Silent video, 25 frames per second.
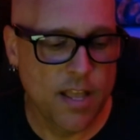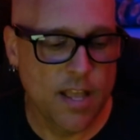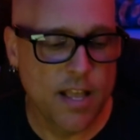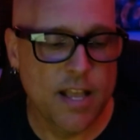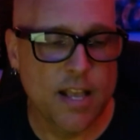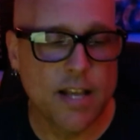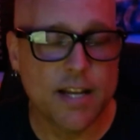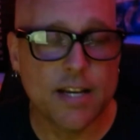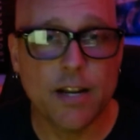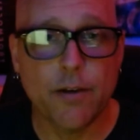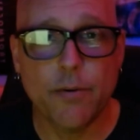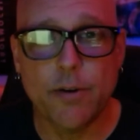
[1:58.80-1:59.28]

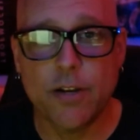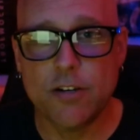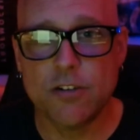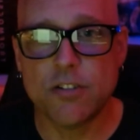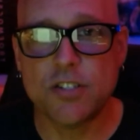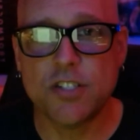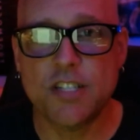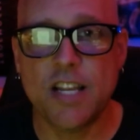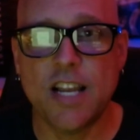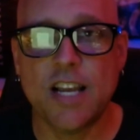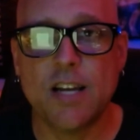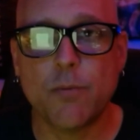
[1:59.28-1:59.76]
Now, I
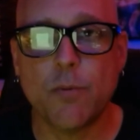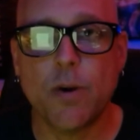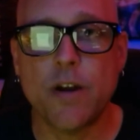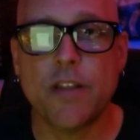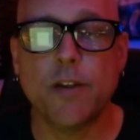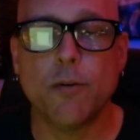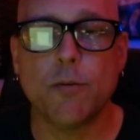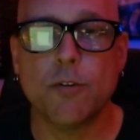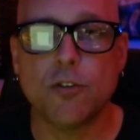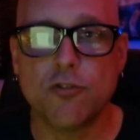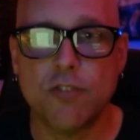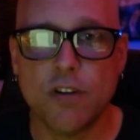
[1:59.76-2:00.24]
understand why
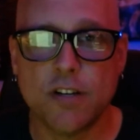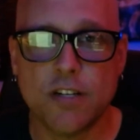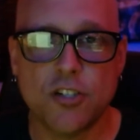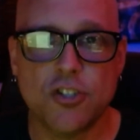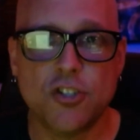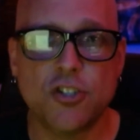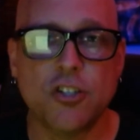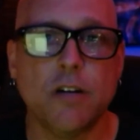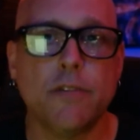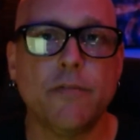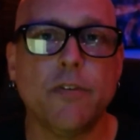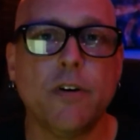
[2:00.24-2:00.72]
they were trying to
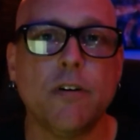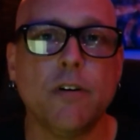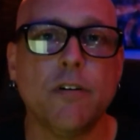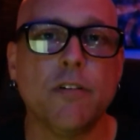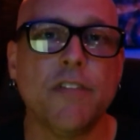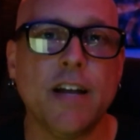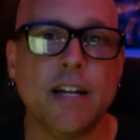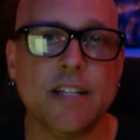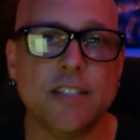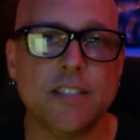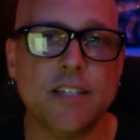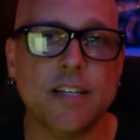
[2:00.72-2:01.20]
shove all
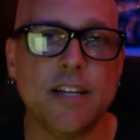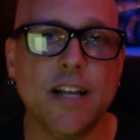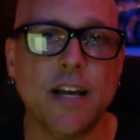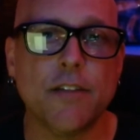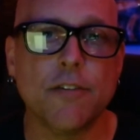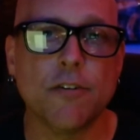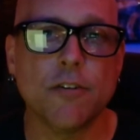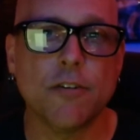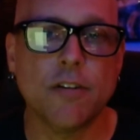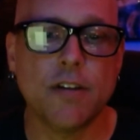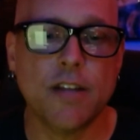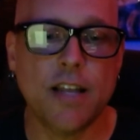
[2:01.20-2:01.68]
that together.